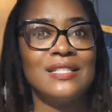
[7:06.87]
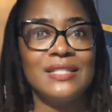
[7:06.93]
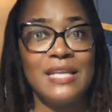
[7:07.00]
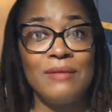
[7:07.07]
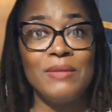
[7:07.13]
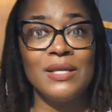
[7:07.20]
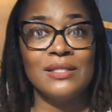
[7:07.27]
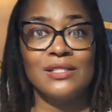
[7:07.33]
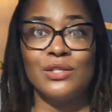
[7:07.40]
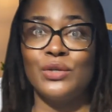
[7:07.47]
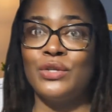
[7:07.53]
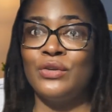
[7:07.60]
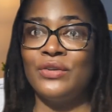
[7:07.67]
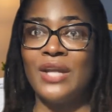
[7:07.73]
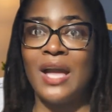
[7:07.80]
limits, so
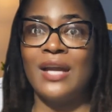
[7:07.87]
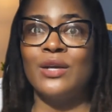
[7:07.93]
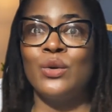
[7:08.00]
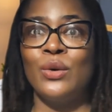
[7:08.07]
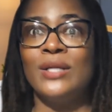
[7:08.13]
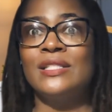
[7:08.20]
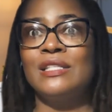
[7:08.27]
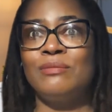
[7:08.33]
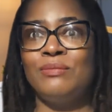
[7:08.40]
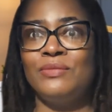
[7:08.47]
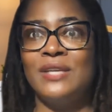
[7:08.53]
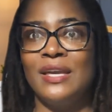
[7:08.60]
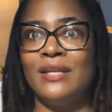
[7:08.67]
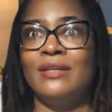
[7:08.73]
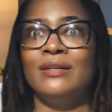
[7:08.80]
you're not going to
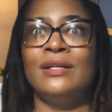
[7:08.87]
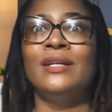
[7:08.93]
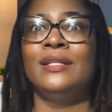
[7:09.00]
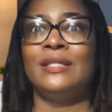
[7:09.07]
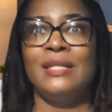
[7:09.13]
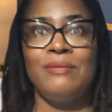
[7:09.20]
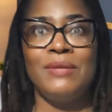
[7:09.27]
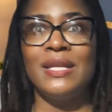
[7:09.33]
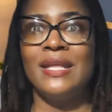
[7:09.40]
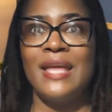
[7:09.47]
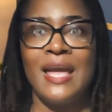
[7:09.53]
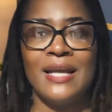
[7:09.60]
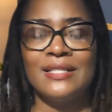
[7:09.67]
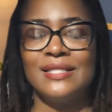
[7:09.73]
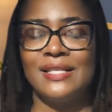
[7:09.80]
get unlimited
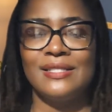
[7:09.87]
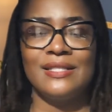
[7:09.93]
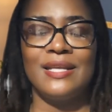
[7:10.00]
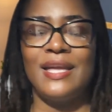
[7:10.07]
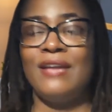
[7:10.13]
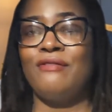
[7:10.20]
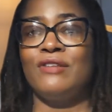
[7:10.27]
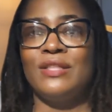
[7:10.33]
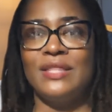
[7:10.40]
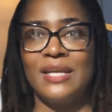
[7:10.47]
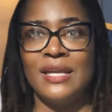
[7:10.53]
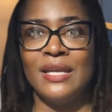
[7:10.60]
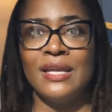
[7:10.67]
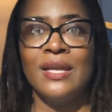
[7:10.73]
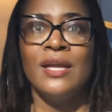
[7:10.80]
access to
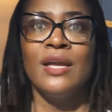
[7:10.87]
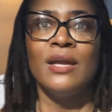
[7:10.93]
everything.